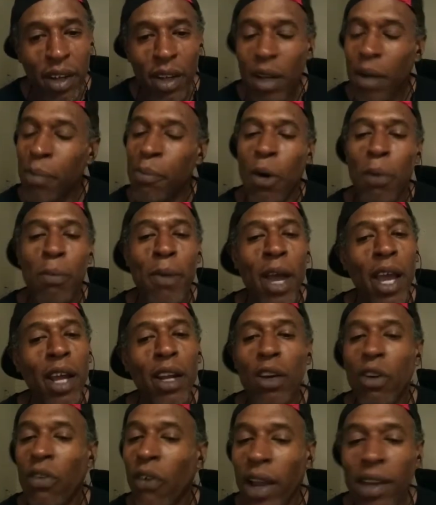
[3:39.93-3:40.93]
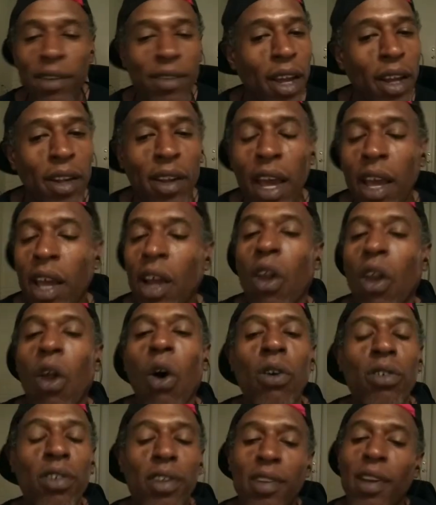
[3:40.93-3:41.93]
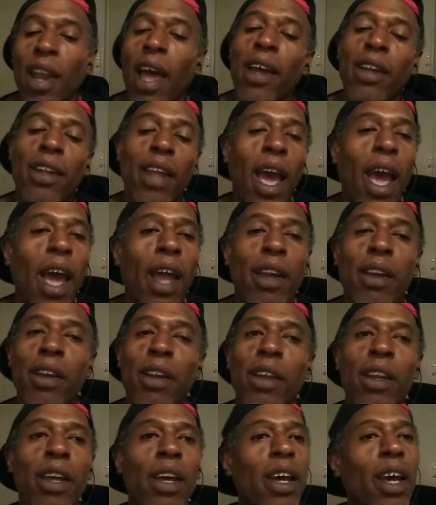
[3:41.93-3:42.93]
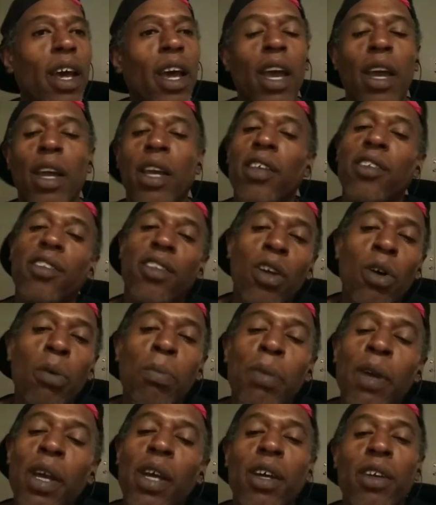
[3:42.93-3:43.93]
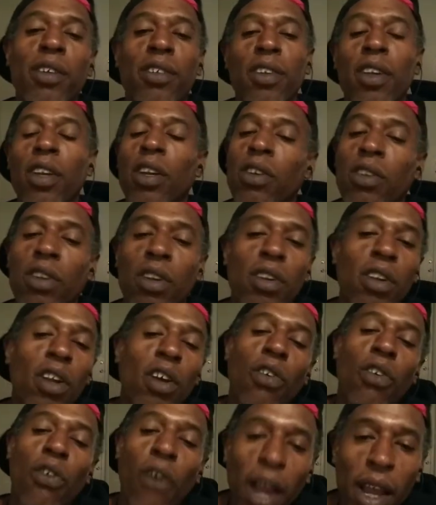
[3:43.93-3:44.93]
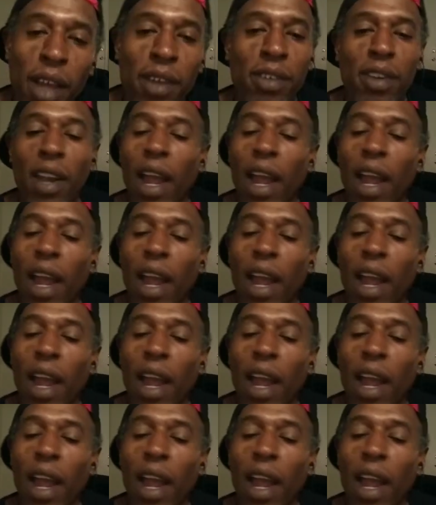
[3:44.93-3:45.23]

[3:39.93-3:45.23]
Come on, man. The greats ain't taking losses like that and and still being considered the, the greats.